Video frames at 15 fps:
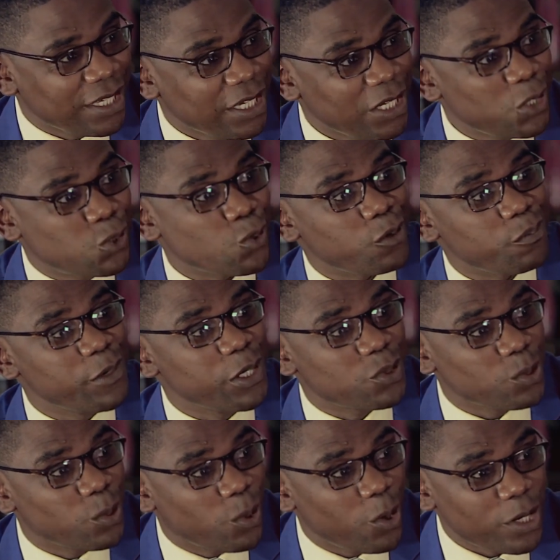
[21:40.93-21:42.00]
He took me
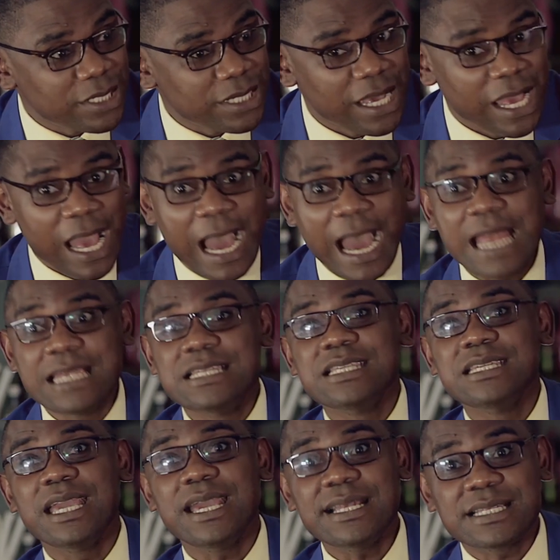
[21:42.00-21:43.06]
to court, and
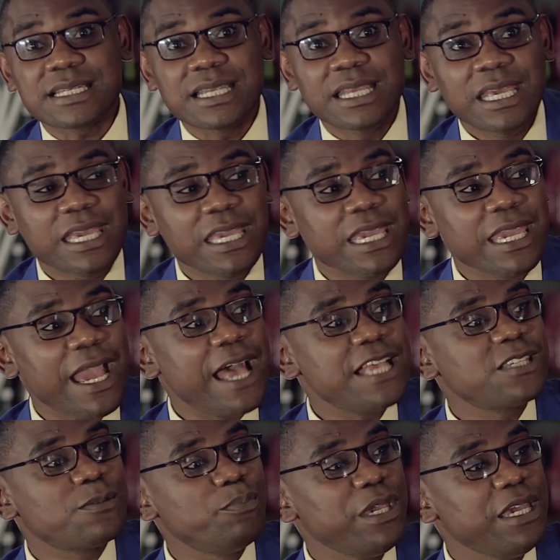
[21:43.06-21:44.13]
yet he
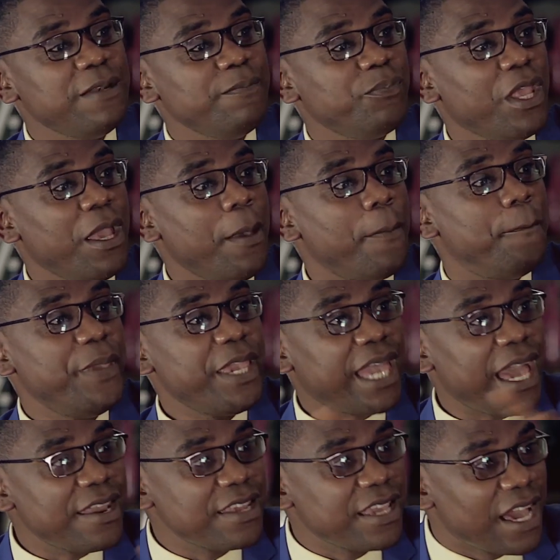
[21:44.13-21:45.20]
has been
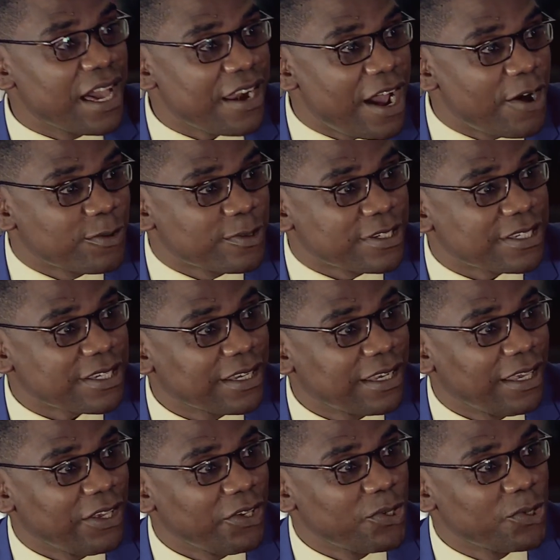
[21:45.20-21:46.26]
bickering around,
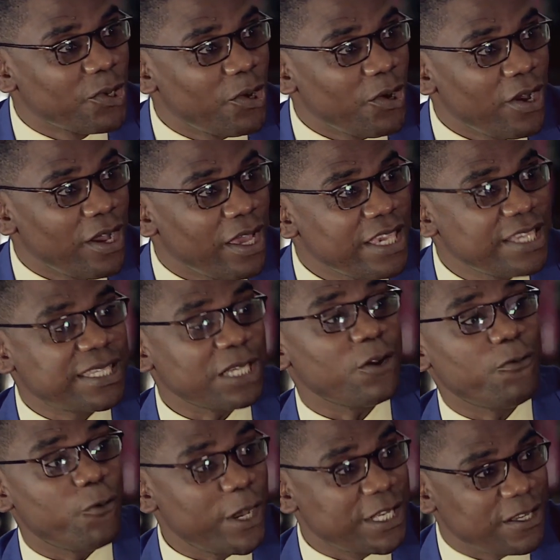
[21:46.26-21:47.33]
you know, instead
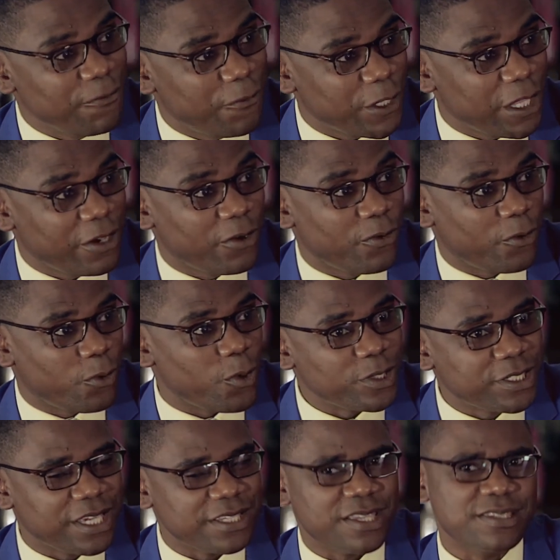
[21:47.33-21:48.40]
of waiting for the
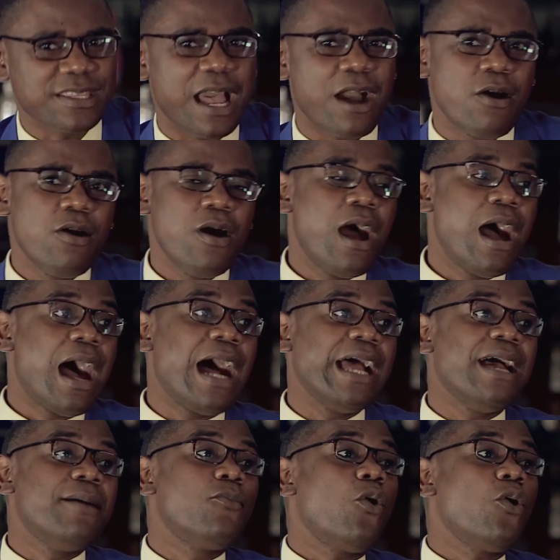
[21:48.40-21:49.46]
court cases. Now, I
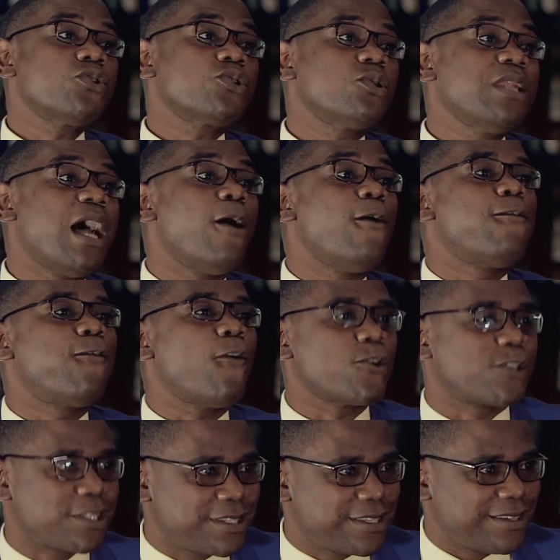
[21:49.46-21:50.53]
am also now
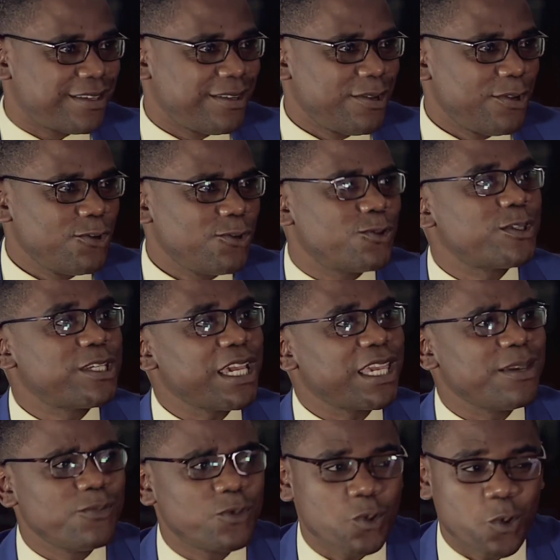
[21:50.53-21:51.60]
forced to take
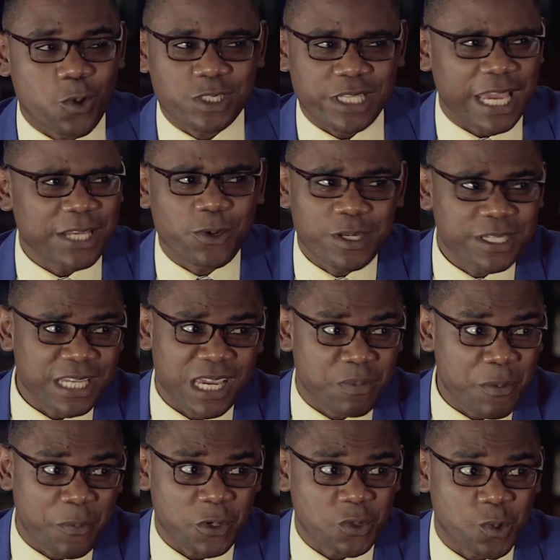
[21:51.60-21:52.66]
him to court. I don't take
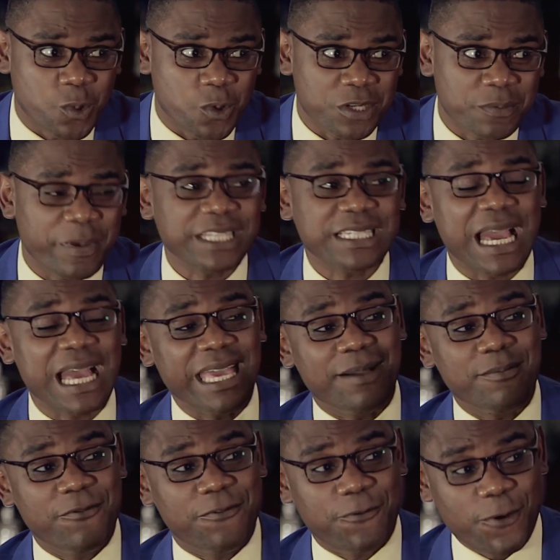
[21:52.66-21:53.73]
people to court, but I
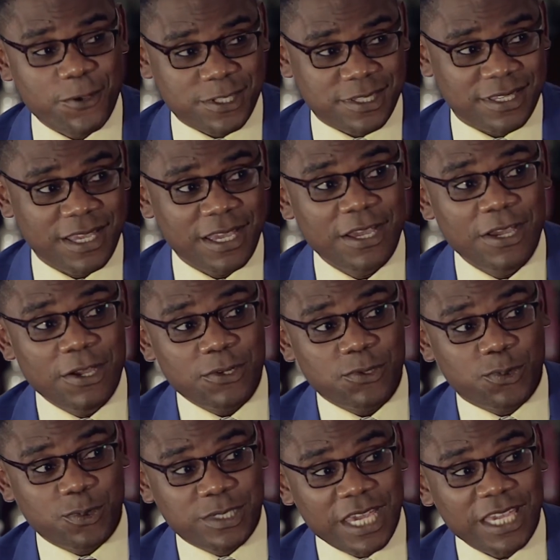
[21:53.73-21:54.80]
am forced
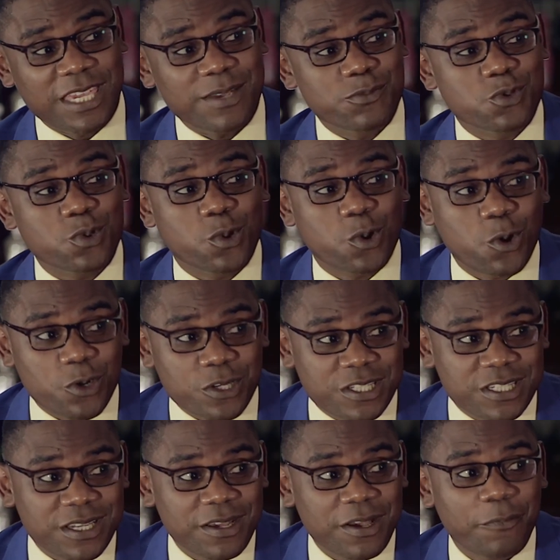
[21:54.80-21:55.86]
to take him to
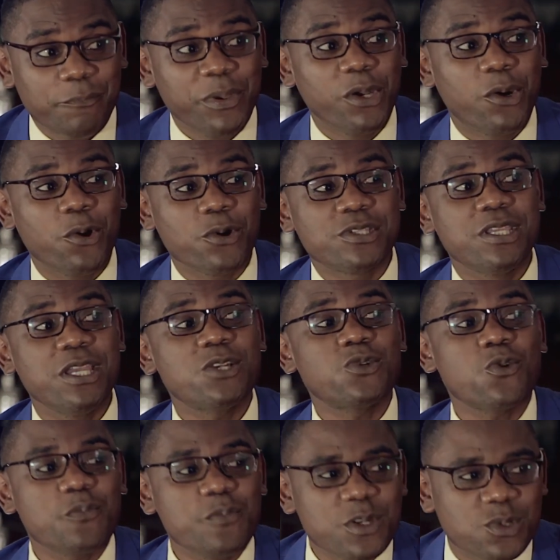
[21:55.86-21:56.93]
court because he
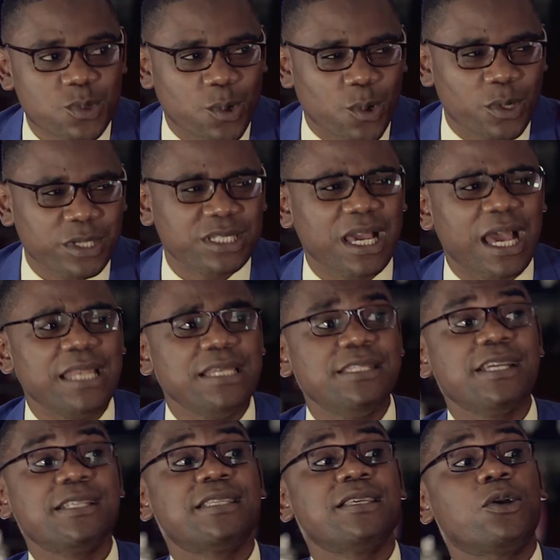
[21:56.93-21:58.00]
took me to court and
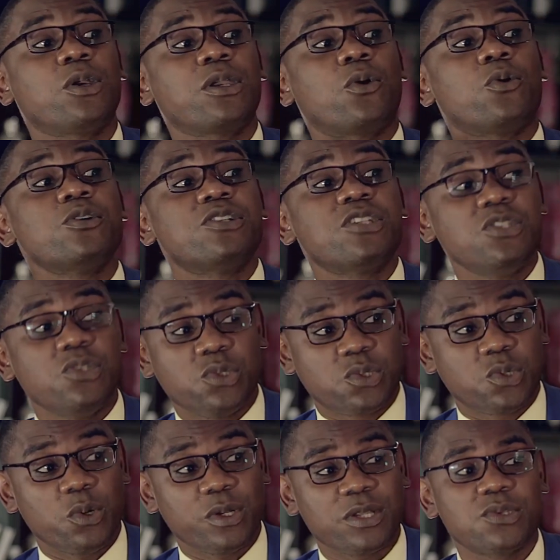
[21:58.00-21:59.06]
yet continued
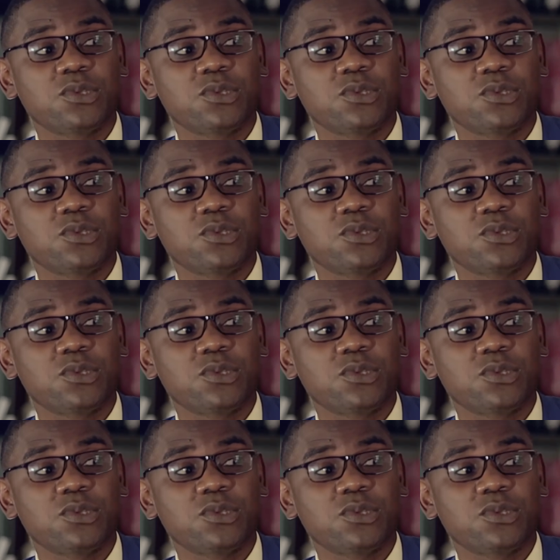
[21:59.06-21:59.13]
talking.